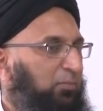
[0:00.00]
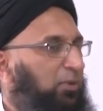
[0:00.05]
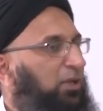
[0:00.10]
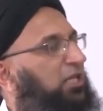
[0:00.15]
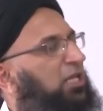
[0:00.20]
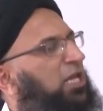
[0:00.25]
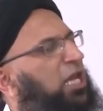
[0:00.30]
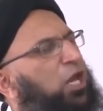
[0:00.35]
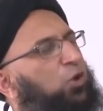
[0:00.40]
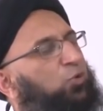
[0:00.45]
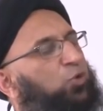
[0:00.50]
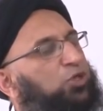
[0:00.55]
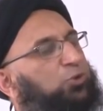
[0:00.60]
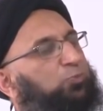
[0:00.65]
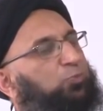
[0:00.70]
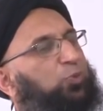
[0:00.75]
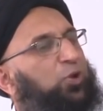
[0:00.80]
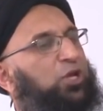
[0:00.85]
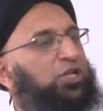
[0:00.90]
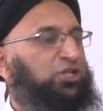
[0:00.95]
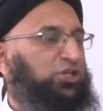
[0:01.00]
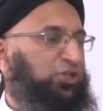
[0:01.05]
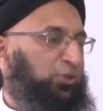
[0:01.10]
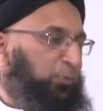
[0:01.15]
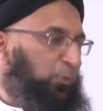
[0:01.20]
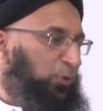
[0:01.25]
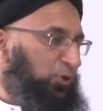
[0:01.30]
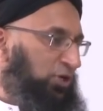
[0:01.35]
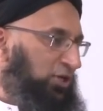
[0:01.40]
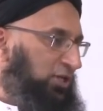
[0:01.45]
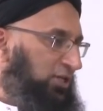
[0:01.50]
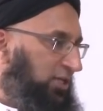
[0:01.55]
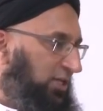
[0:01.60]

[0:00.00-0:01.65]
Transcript: but he was principled.